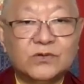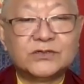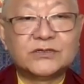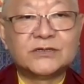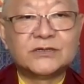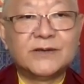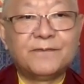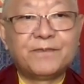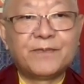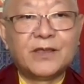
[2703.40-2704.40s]
goes,
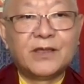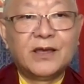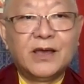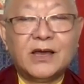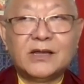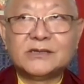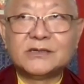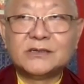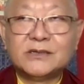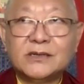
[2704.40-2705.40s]

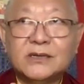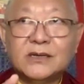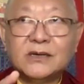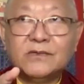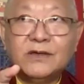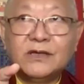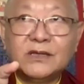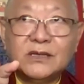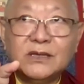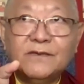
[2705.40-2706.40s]
and
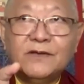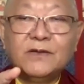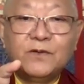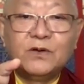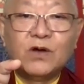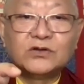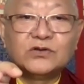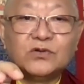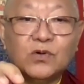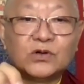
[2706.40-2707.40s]
even if we
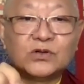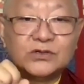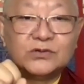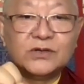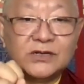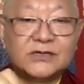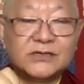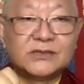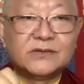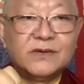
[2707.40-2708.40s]
want to hold to
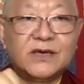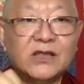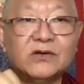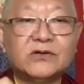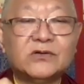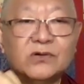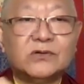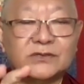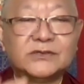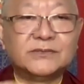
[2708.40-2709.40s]
it, we cannot
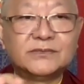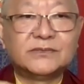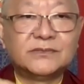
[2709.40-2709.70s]
hold,